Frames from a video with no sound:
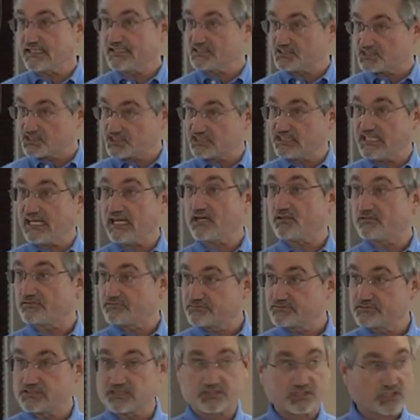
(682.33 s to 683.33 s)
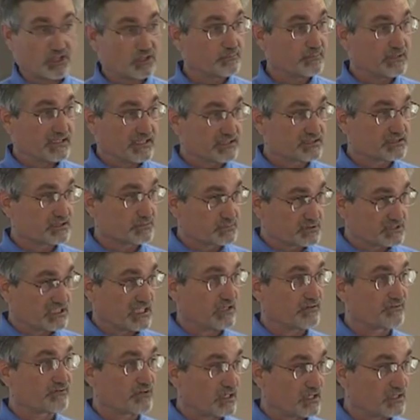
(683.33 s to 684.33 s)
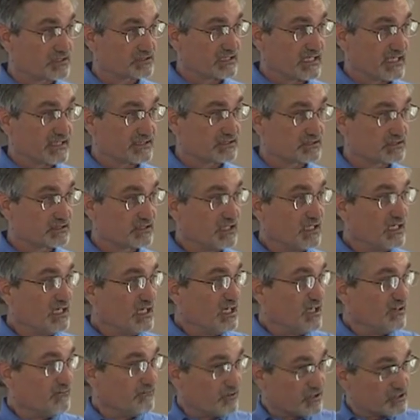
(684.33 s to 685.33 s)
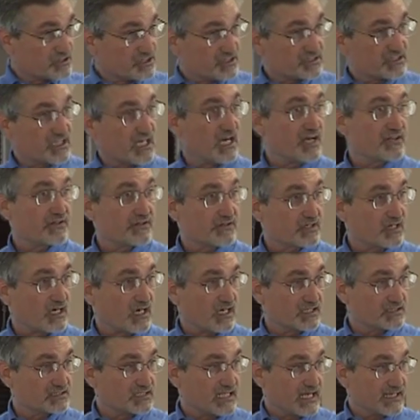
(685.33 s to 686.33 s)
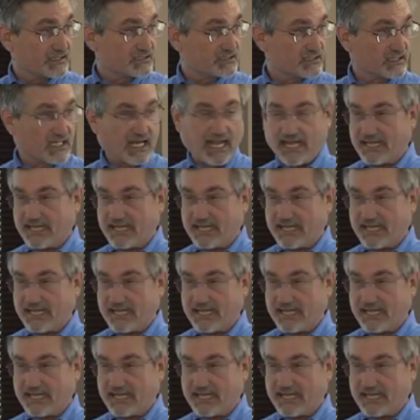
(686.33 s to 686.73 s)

It's self-determinism, self-caused action versus other caused action.